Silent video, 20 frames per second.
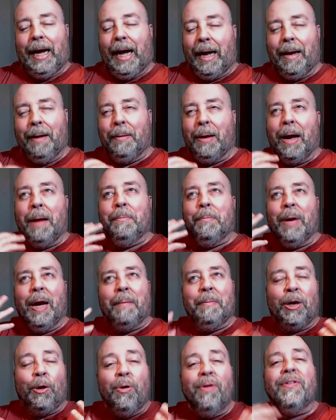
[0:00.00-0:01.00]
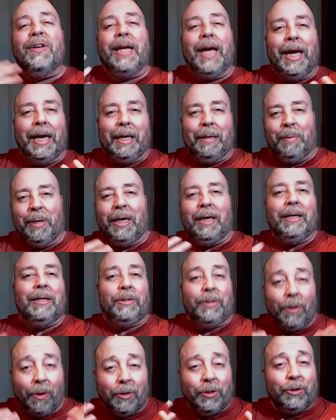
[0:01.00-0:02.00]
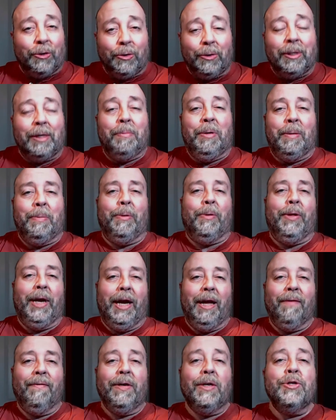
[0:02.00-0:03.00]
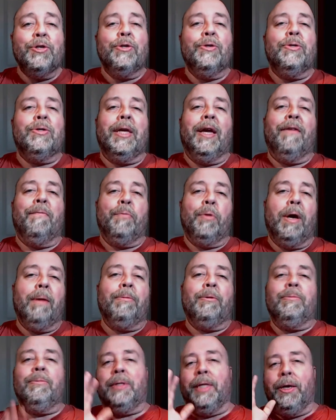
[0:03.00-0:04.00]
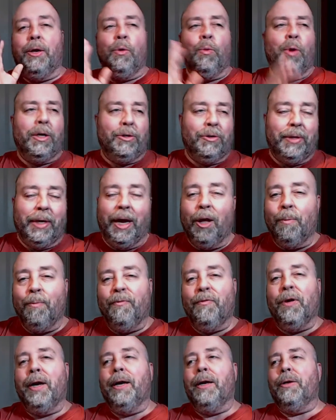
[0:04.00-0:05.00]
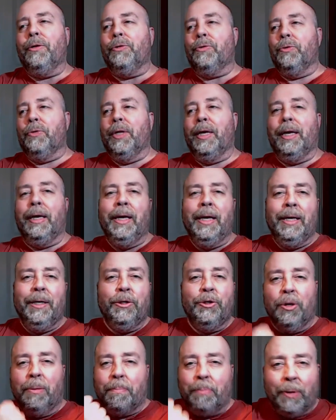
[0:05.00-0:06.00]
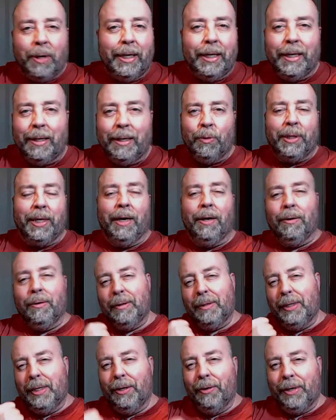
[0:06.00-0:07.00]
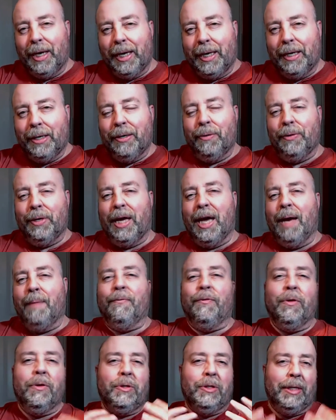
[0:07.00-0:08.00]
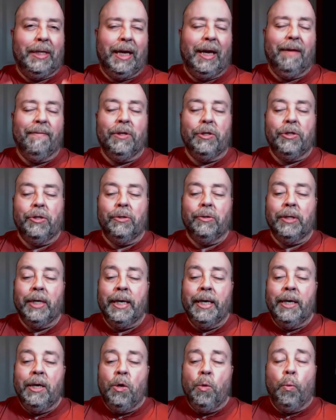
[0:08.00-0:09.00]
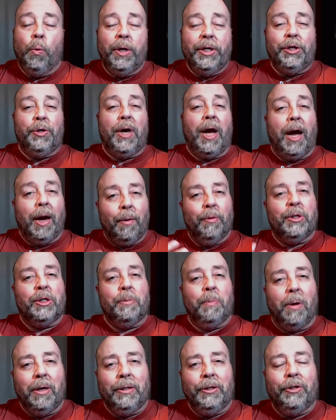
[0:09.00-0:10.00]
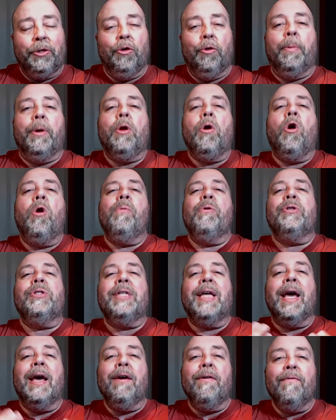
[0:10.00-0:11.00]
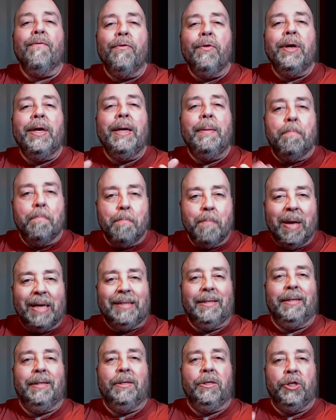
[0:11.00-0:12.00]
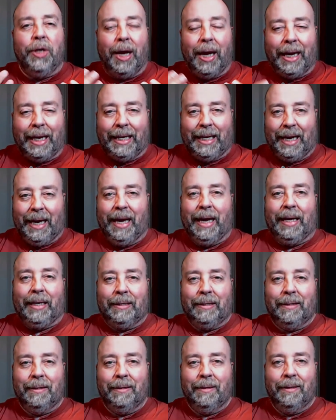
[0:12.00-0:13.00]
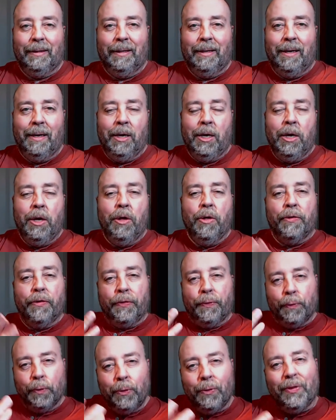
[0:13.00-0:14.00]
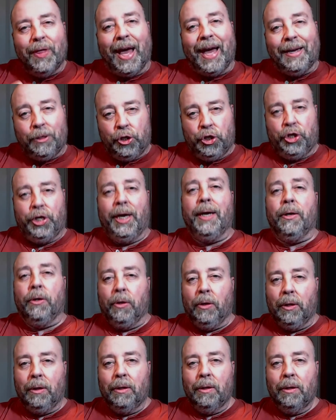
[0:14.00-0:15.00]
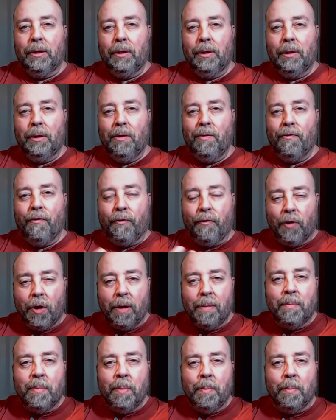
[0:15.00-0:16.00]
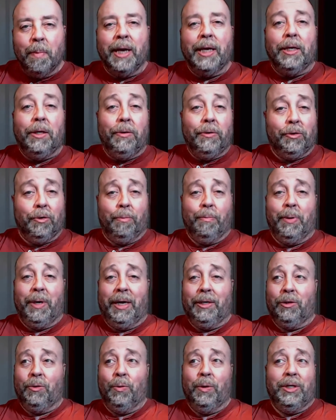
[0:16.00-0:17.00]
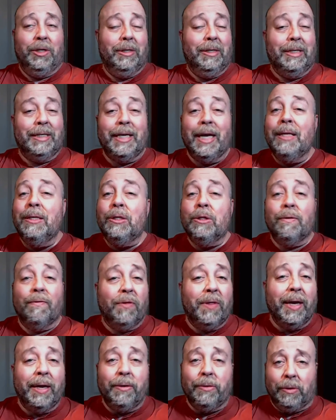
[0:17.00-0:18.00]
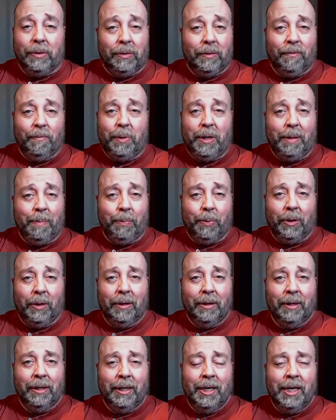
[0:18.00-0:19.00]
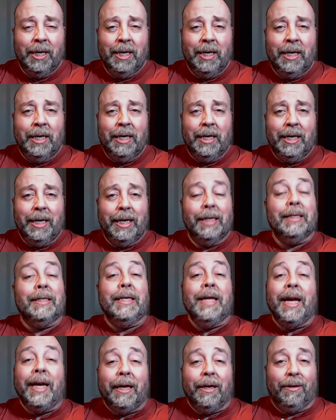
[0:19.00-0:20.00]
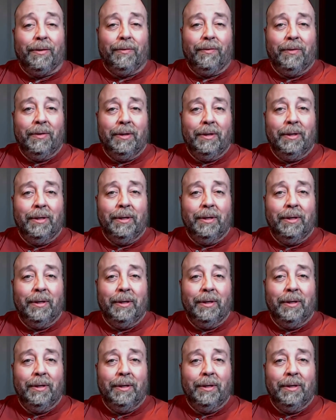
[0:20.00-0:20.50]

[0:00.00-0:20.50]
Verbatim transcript: I'm, I'm equivocating because there are certainly people that have issues, they have problems, they don't watch the help files, or they jump right without you know getting to know the app first, and they have issues, which I respond to. But almost every message I get through that channel from my user base, which is tens of thousands of people, is negative.